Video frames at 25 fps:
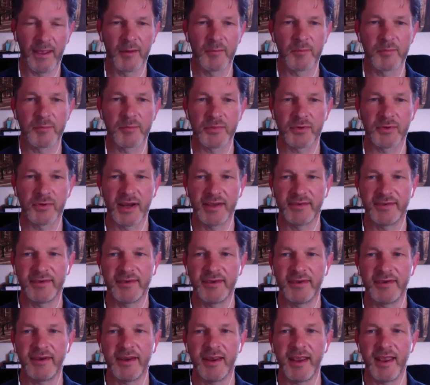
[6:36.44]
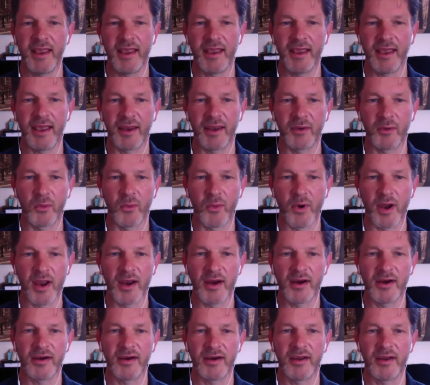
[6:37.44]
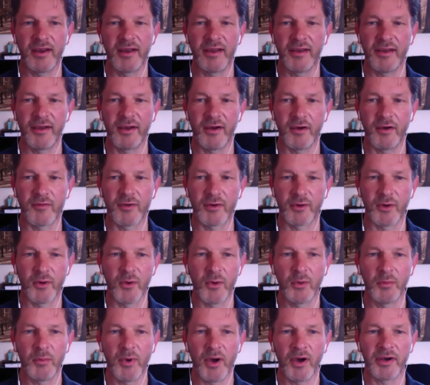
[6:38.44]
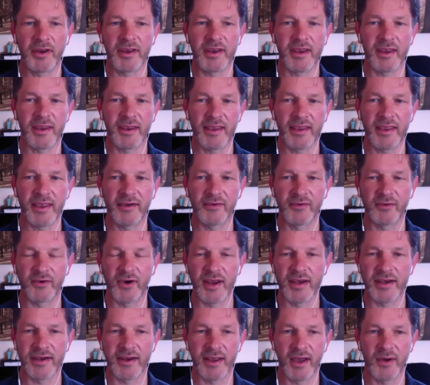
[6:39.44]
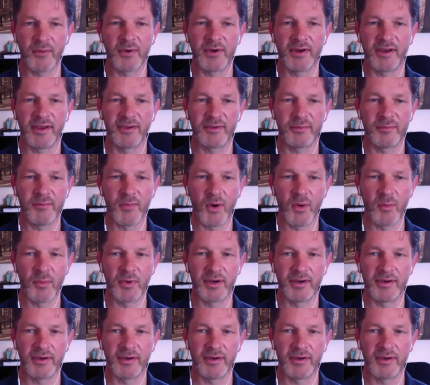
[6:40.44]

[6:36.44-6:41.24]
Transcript: Present and aware of your whole body right now in this moment.